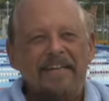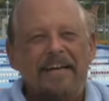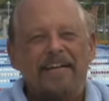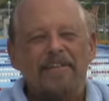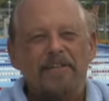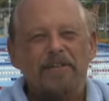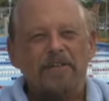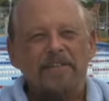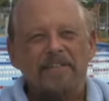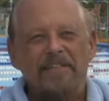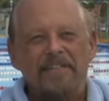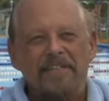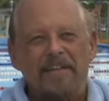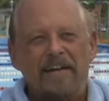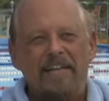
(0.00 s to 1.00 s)
know
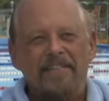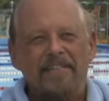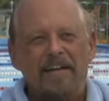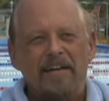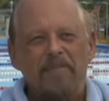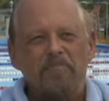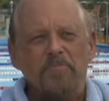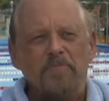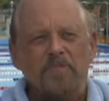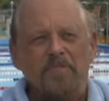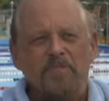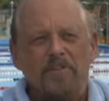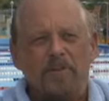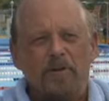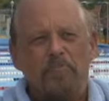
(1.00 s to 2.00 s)
a lot of
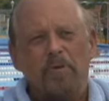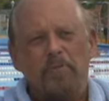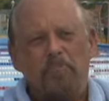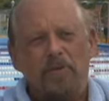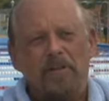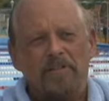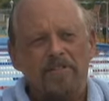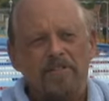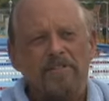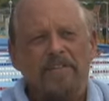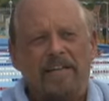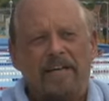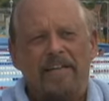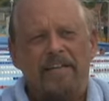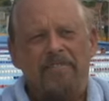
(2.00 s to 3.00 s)
times, you know, people
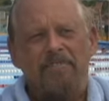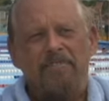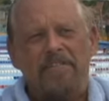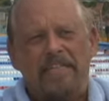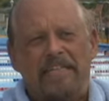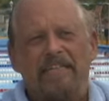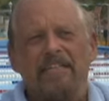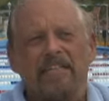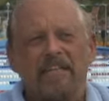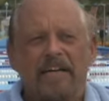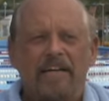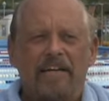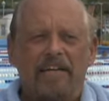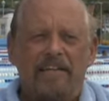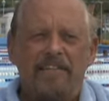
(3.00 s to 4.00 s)
kind of
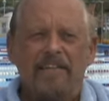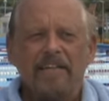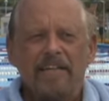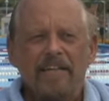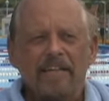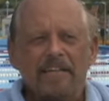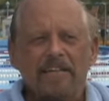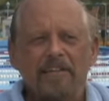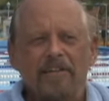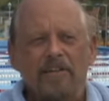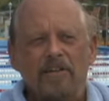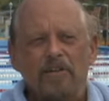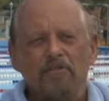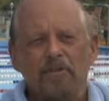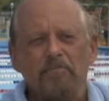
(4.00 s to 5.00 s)
decline, you
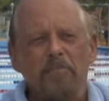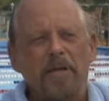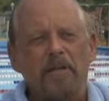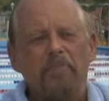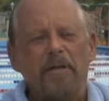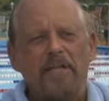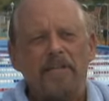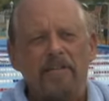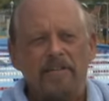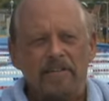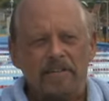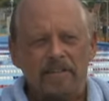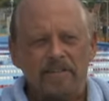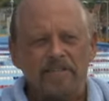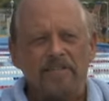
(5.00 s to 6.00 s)
know, over many, many
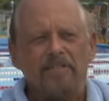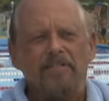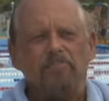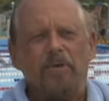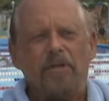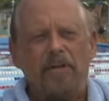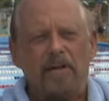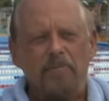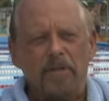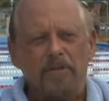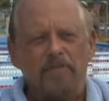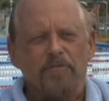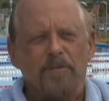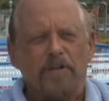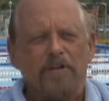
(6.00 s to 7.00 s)
years and become
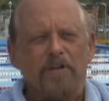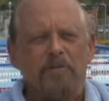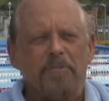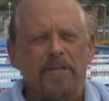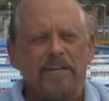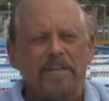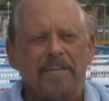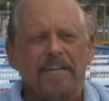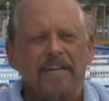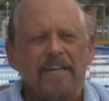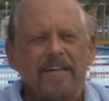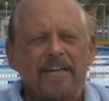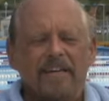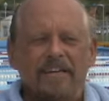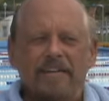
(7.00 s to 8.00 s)
infirm, and
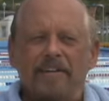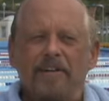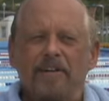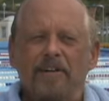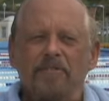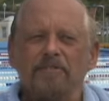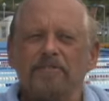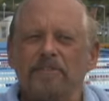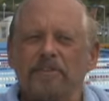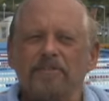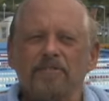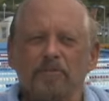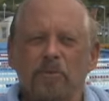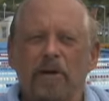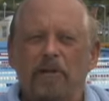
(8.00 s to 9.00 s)
you know, if
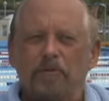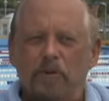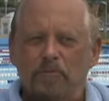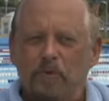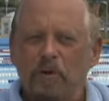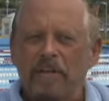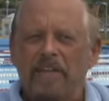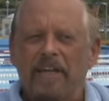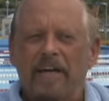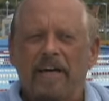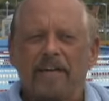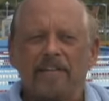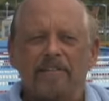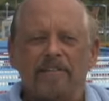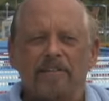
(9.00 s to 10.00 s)
there's a way to avoid
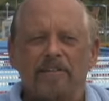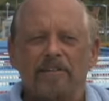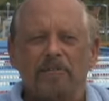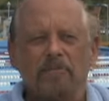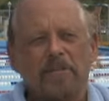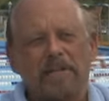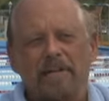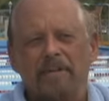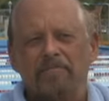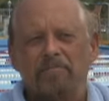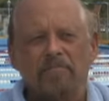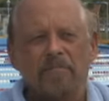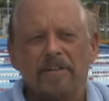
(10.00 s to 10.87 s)
that, you know, when I'm